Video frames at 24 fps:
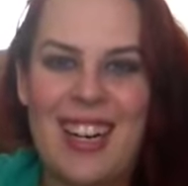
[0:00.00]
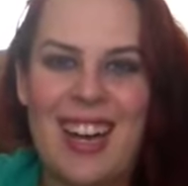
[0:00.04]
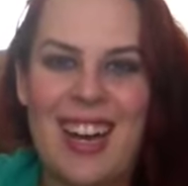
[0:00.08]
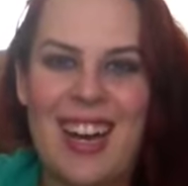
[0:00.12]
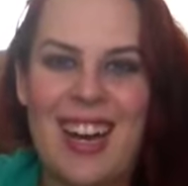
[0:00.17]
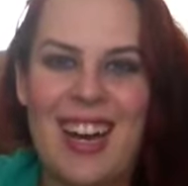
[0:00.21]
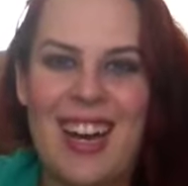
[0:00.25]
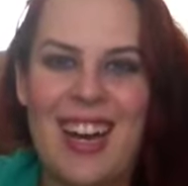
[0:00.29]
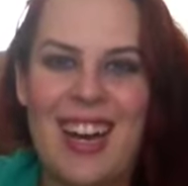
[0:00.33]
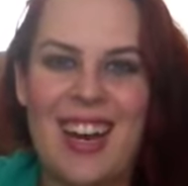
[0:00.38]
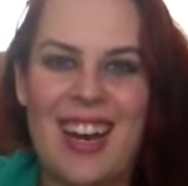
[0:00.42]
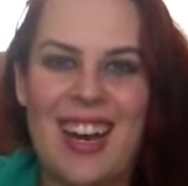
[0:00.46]

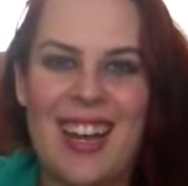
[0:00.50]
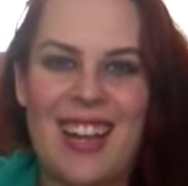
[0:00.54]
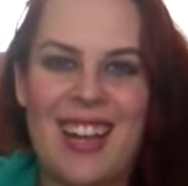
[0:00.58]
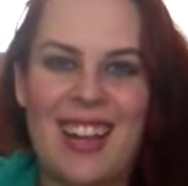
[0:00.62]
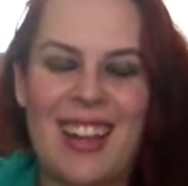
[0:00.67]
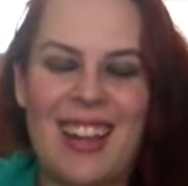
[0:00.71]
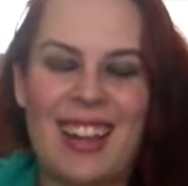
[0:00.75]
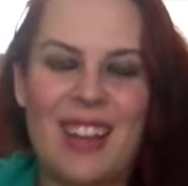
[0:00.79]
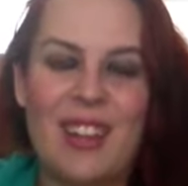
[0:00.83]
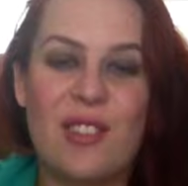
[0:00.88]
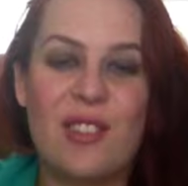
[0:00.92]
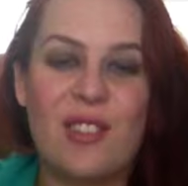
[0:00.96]
Uh,
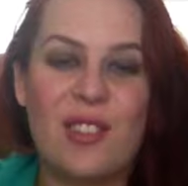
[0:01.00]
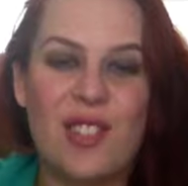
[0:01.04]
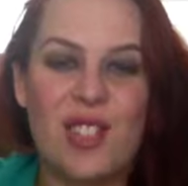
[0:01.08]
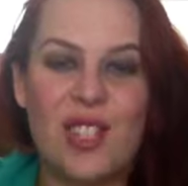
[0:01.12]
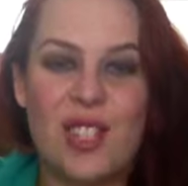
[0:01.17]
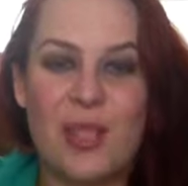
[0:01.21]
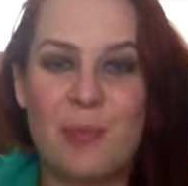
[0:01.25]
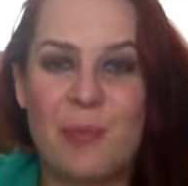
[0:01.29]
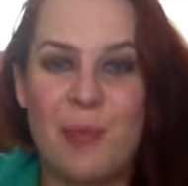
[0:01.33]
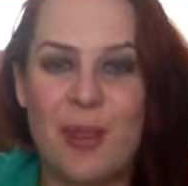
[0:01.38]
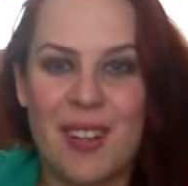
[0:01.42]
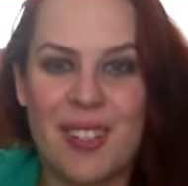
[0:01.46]
those are
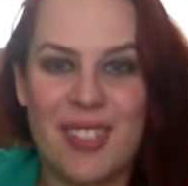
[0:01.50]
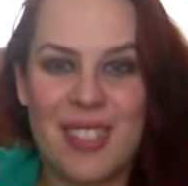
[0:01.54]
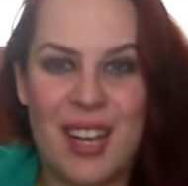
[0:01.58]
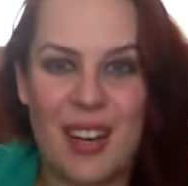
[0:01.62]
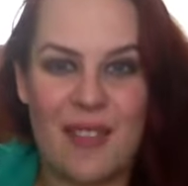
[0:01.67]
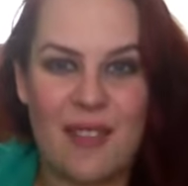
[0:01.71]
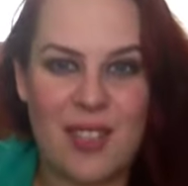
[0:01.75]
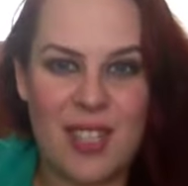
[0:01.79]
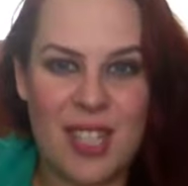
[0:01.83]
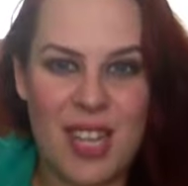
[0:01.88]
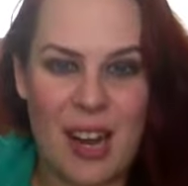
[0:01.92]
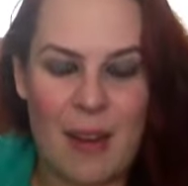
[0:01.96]
just books
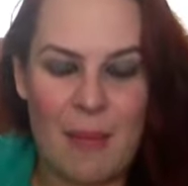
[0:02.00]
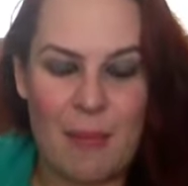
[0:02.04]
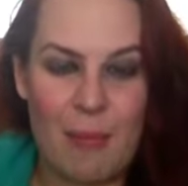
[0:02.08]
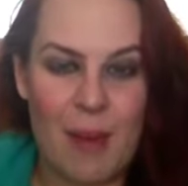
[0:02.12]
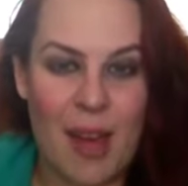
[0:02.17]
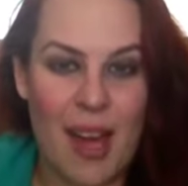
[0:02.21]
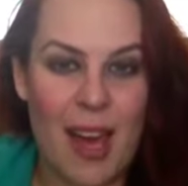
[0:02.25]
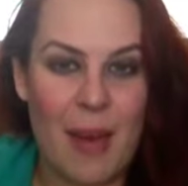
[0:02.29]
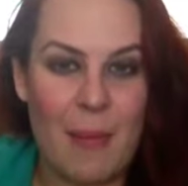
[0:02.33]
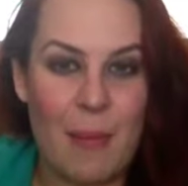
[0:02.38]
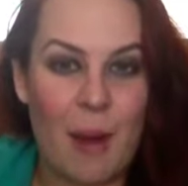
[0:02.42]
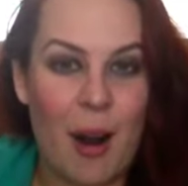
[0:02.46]
off the top of my
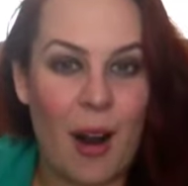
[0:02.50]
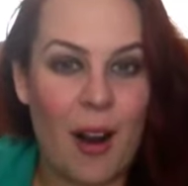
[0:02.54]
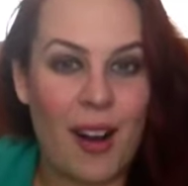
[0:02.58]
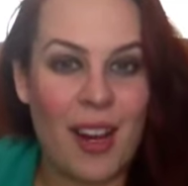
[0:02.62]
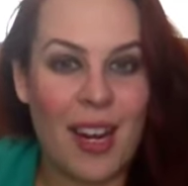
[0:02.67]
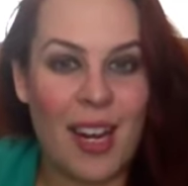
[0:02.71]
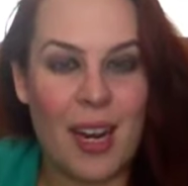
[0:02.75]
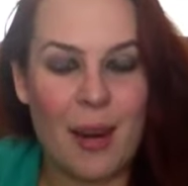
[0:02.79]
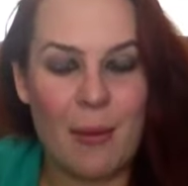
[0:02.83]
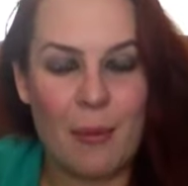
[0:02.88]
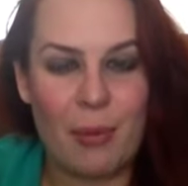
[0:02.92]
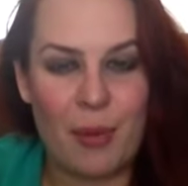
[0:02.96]
head.
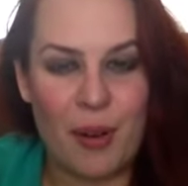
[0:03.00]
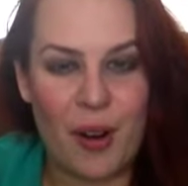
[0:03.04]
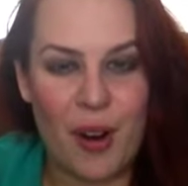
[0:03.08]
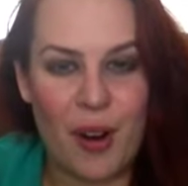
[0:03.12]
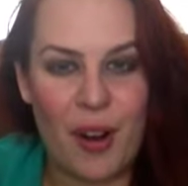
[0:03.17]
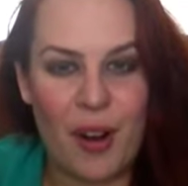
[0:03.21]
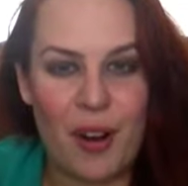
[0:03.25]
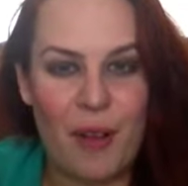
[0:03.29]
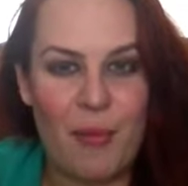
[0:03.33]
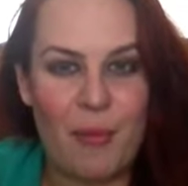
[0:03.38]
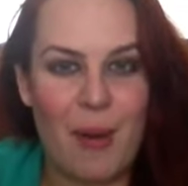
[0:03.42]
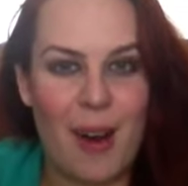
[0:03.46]
Marketing
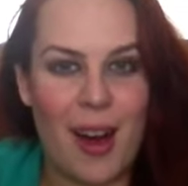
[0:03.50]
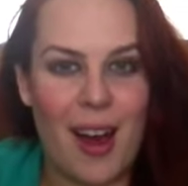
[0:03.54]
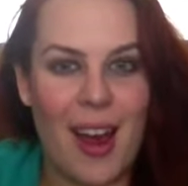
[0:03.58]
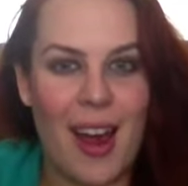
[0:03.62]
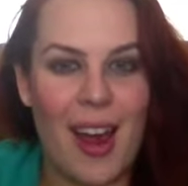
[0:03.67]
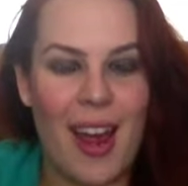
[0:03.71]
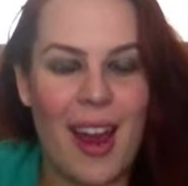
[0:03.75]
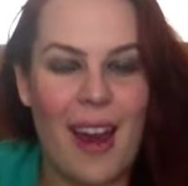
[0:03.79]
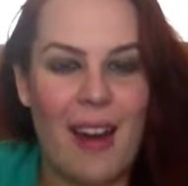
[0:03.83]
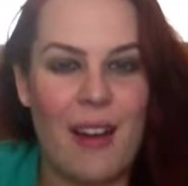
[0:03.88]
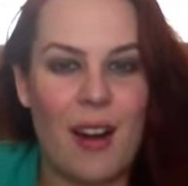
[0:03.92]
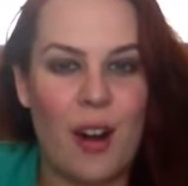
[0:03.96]
Pro by
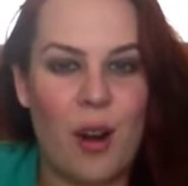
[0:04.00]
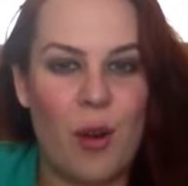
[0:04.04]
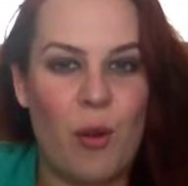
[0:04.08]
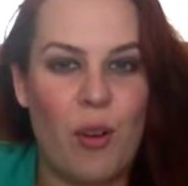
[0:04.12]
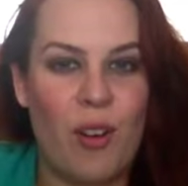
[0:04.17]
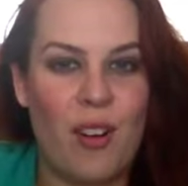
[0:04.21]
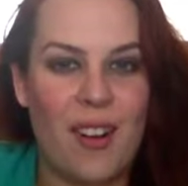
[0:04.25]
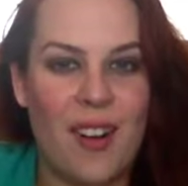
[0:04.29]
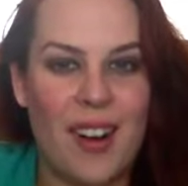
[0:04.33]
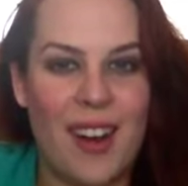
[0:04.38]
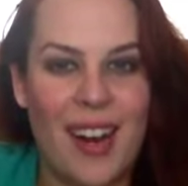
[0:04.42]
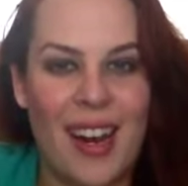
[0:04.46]
Eric
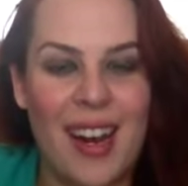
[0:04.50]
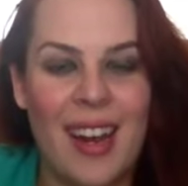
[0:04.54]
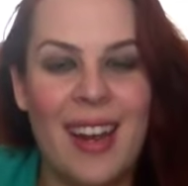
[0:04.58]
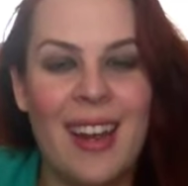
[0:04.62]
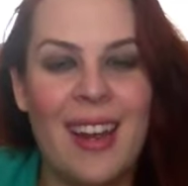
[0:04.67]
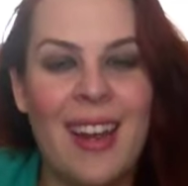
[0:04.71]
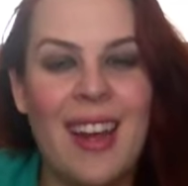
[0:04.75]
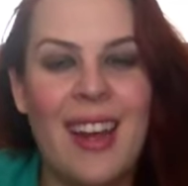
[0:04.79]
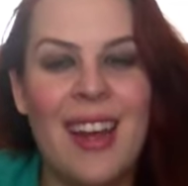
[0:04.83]
Worre.